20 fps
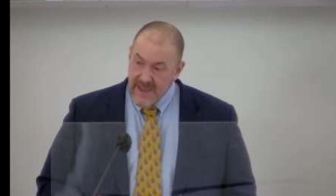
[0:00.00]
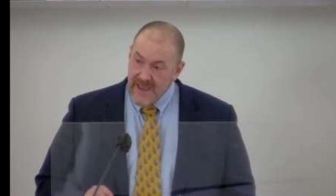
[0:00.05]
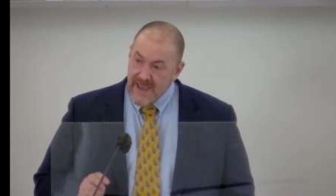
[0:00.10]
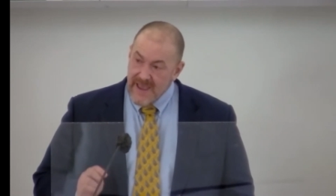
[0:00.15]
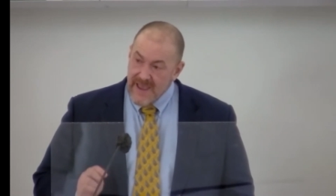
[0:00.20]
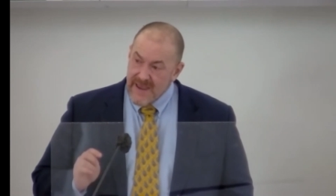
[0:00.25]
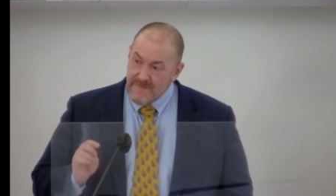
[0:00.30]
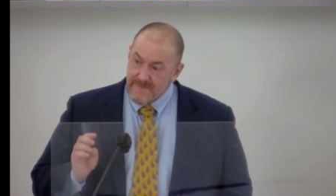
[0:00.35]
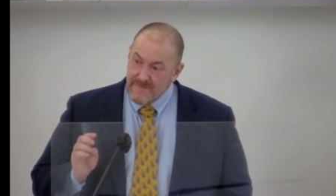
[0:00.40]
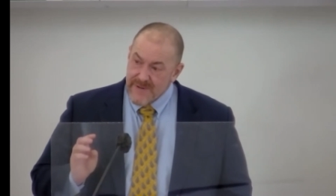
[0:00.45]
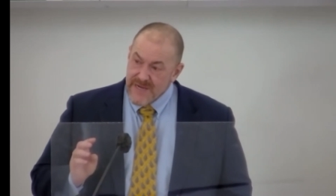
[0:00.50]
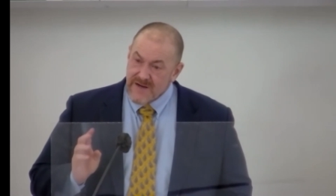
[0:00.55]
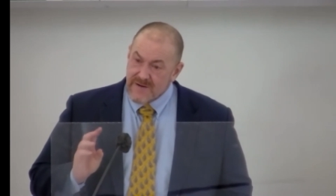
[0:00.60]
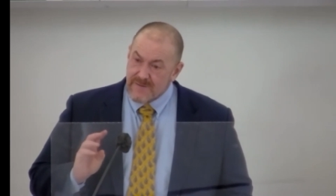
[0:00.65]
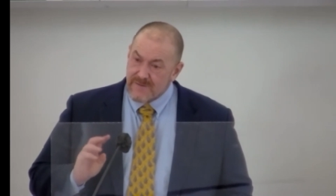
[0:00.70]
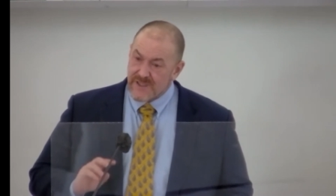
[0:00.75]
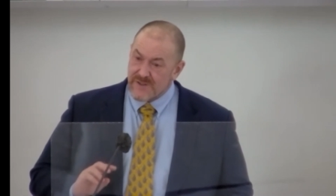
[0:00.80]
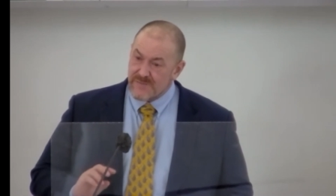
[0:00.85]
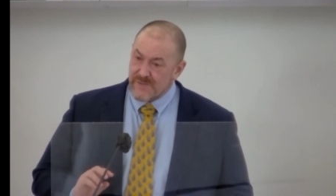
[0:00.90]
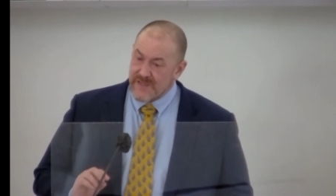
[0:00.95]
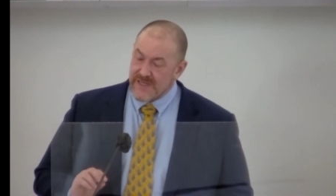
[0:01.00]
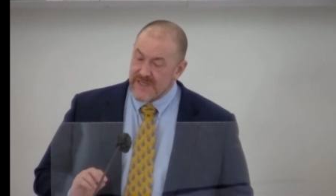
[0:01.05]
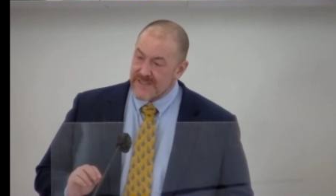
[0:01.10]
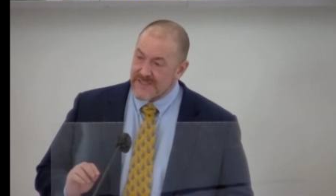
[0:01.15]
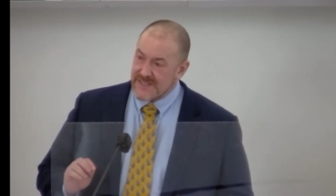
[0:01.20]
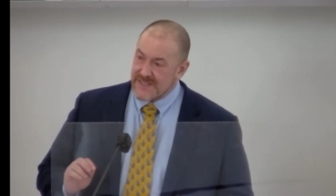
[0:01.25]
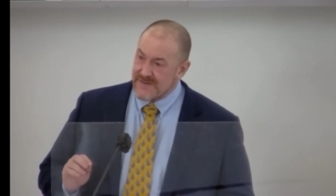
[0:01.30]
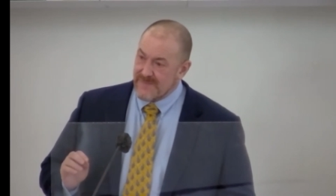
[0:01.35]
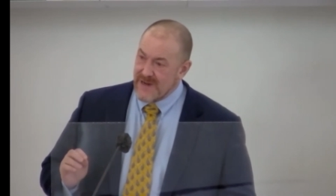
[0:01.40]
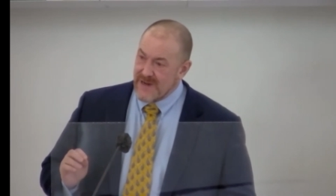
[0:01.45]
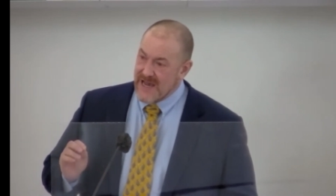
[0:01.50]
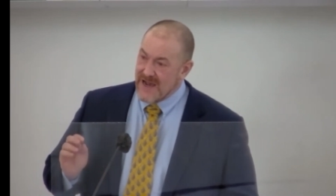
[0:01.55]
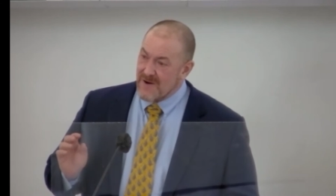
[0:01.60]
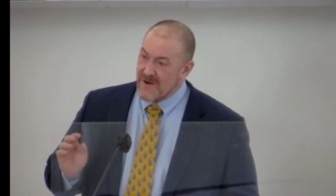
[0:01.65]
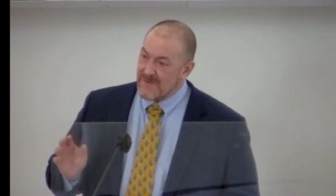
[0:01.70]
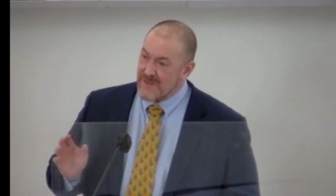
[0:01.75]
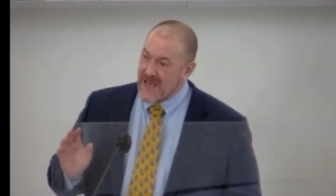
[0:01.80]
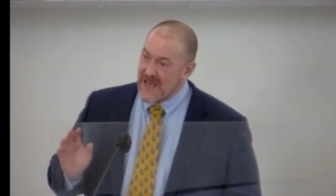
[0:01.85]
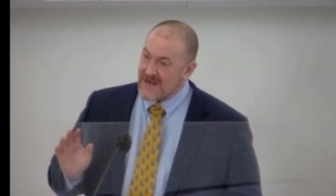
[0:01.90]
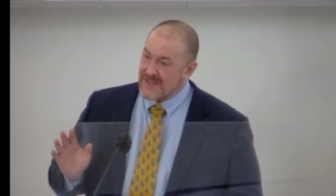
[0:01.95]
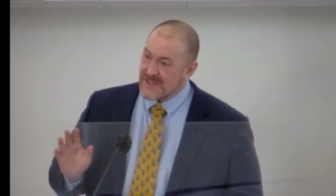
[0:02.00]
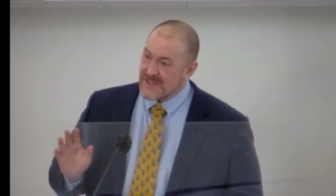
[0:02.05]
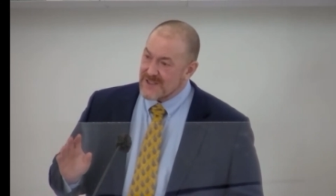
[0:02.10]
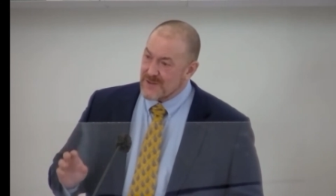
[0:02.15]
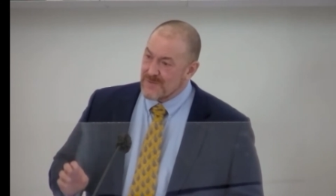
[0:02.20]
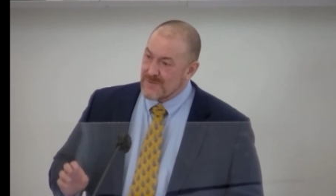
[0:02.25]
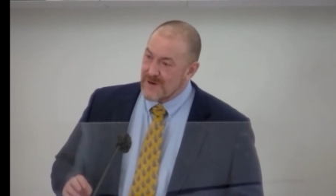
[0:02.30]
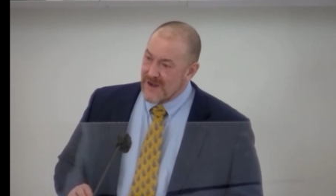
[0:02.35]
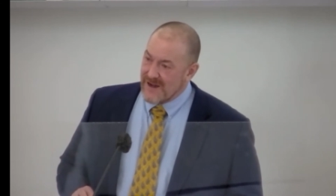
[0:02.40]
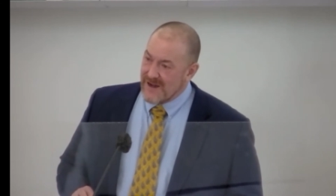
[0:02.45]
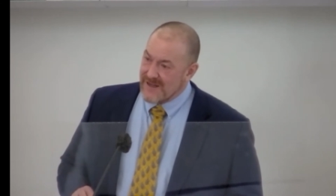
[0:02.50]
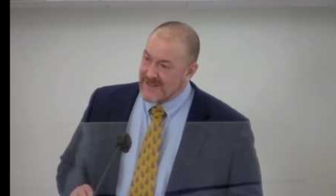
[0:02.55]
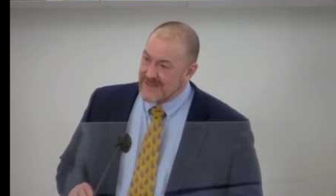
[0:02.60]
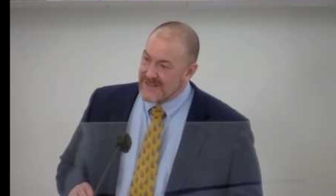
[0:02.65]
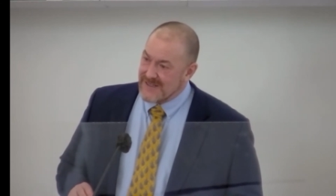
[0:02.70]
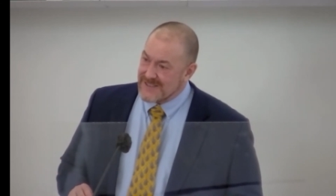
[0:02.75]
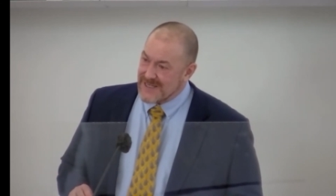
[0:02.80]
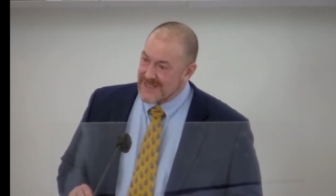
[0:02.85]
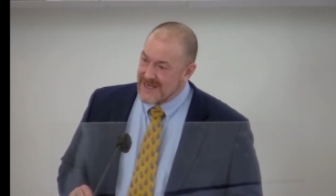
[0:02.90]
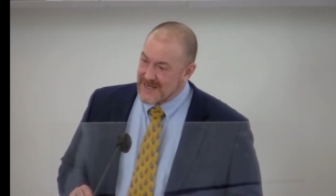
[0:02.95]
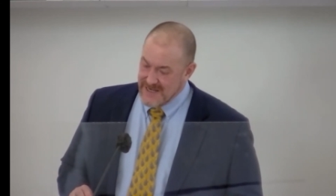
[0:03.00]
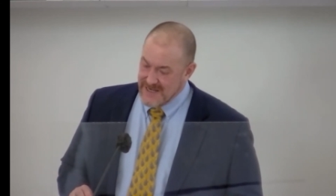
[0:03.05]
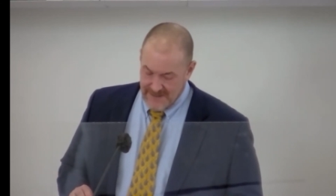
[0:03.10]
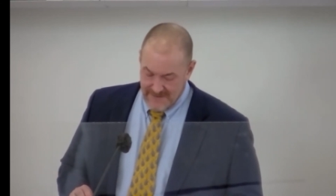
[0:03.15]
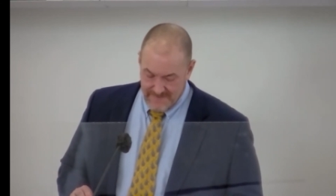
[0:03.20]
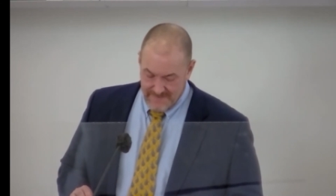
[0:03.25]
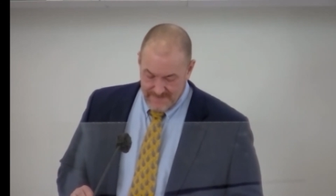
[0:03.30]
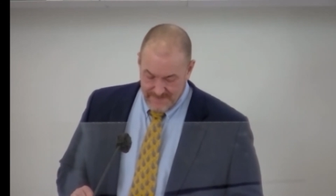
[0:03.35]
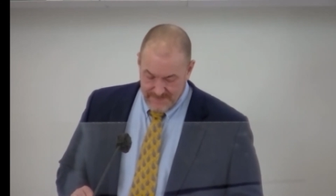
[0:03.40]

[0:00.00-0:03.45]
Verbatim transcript: And Biko explains to him how that is so condescending.